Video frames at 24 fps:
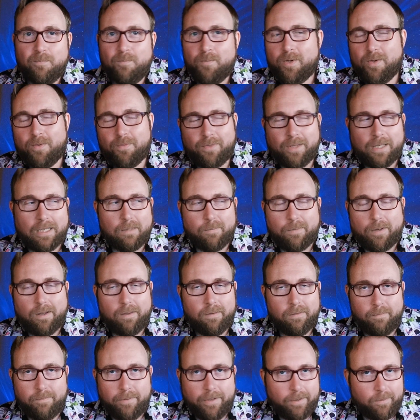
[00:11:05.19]
We don't think
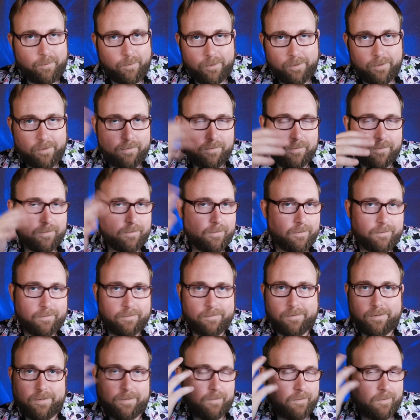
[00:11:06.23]
about the bedrolls.
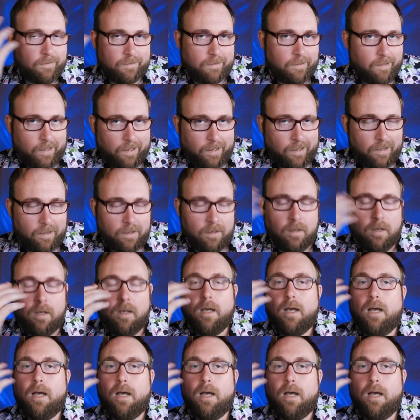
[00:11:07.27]
It's just there.